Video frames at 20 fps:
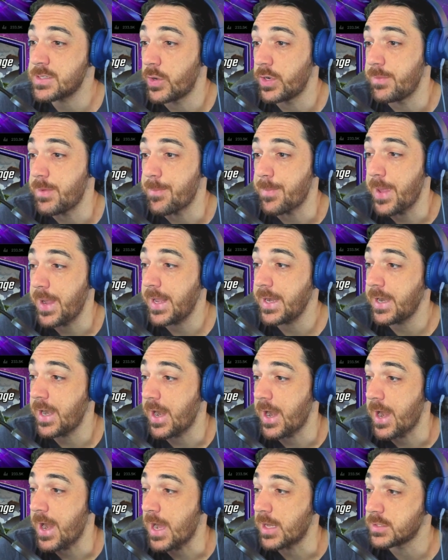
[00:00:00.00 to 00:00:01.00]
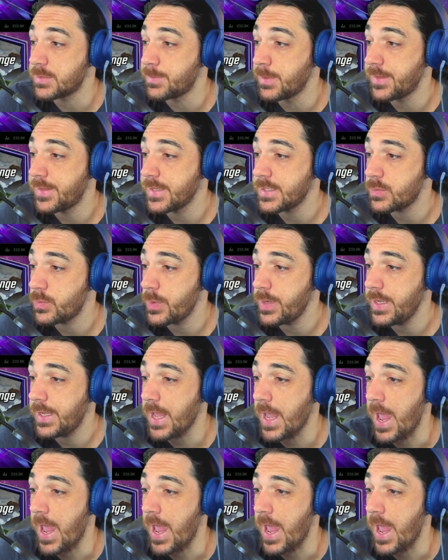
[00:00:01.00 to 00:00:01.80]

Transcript: going to be making an announcement this week